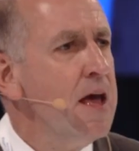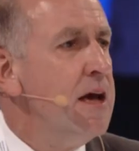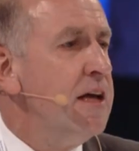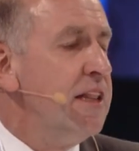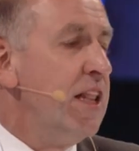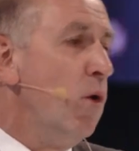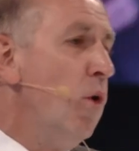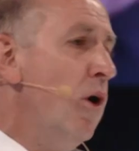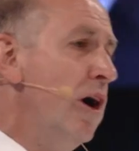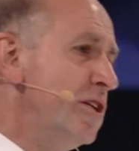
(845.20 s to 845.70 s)

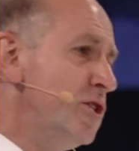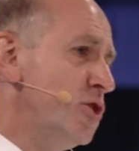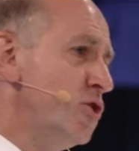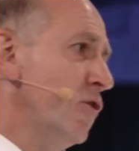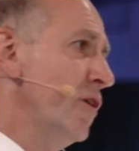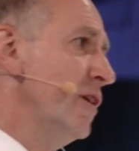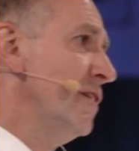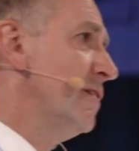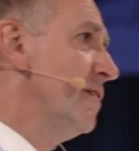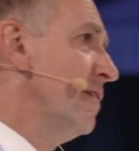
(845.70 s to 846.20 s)
Now, I
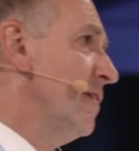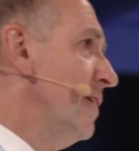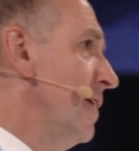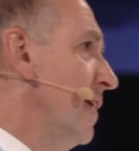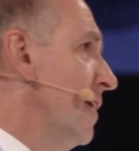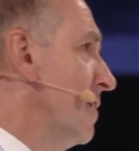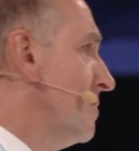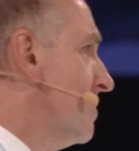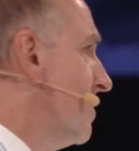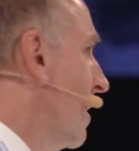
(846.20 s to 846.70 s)
joined the
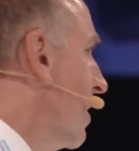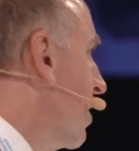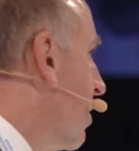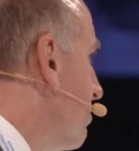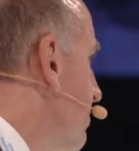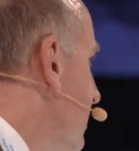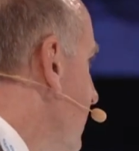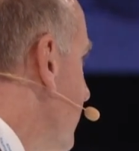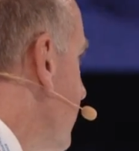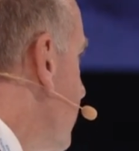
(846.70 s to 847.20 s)

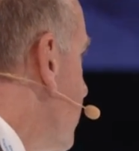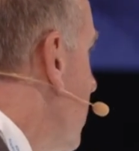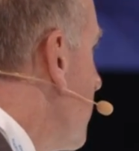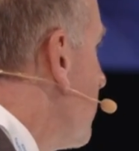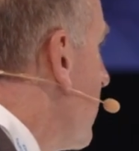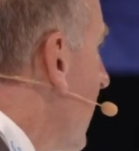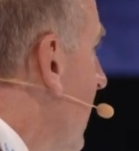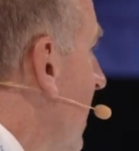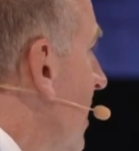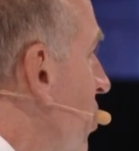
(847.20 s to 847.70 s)
telecoms industry
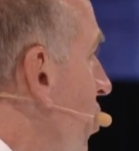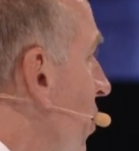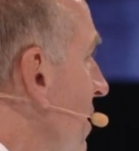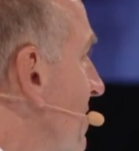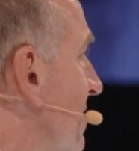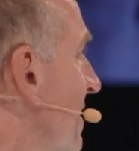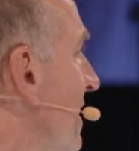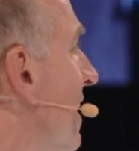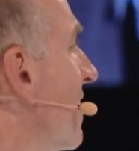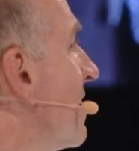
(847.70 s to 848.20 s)
back in
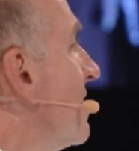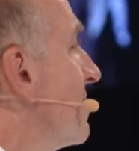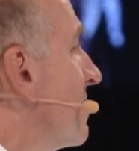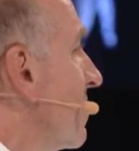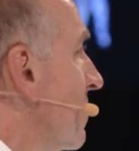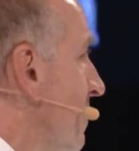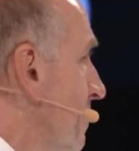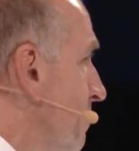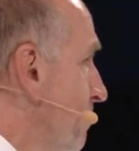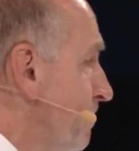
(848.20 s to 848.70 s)
1980.
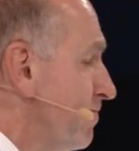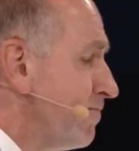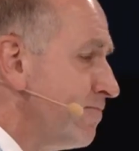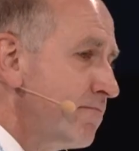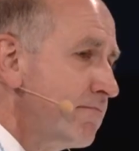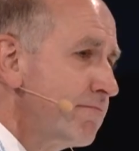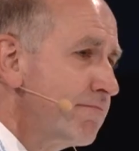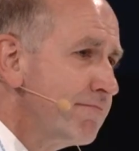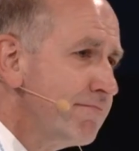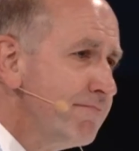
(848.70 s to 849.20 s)

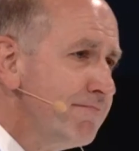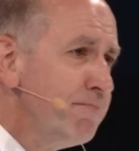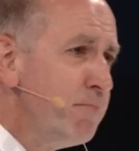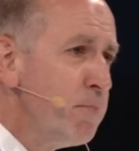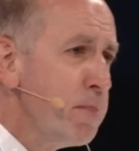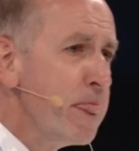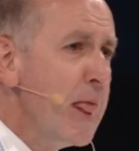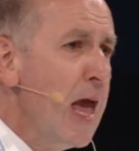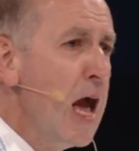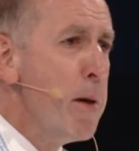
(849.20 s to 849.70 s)

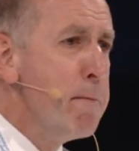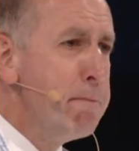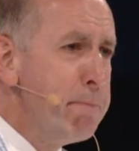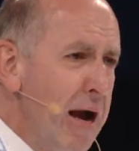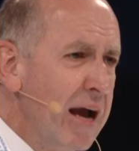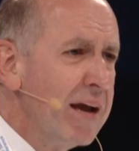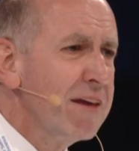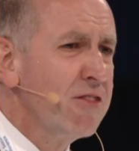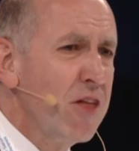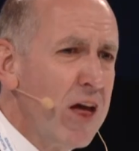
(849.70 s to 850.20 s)
And
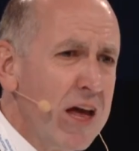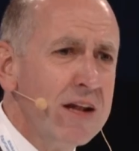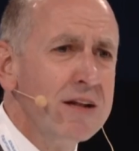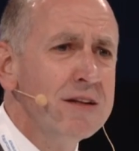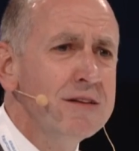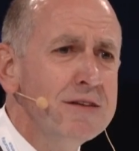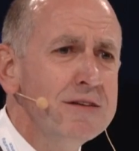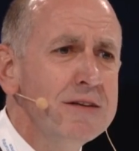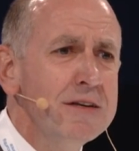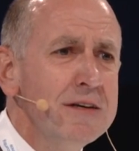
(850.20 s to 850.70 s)
back then,
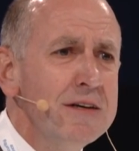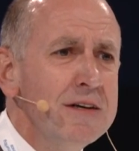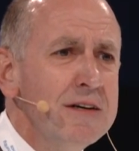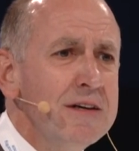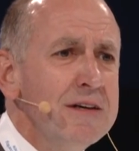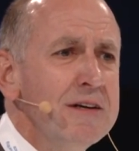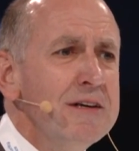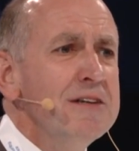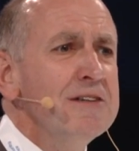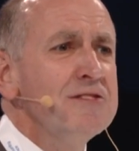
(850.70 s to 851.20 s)

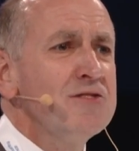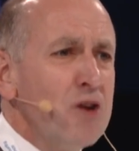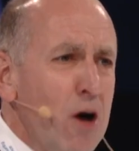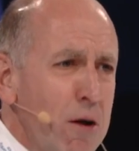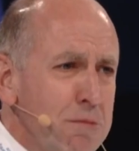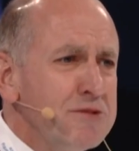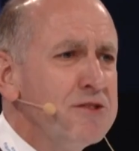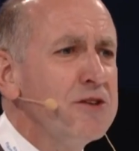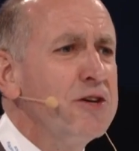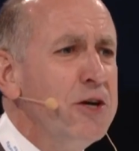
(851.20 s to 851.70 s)

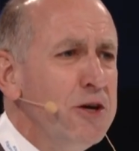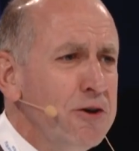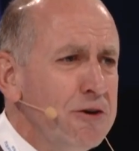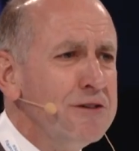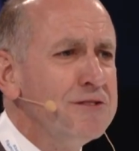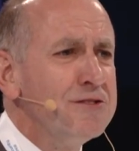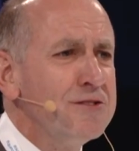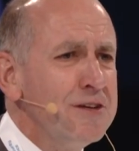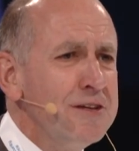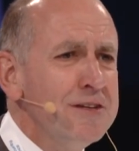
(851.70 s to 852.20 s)

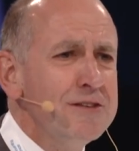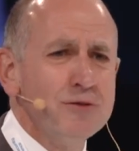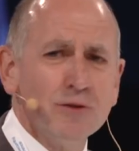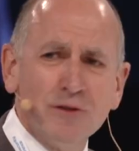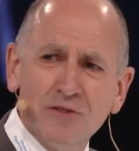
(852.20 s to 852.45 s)
cybersecurity to a